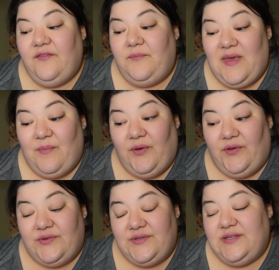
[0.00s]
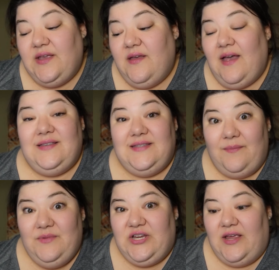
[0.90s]
of people's
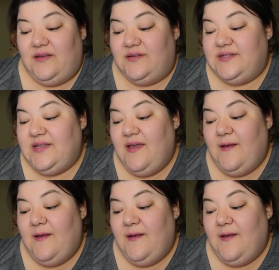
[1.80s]
assumptions,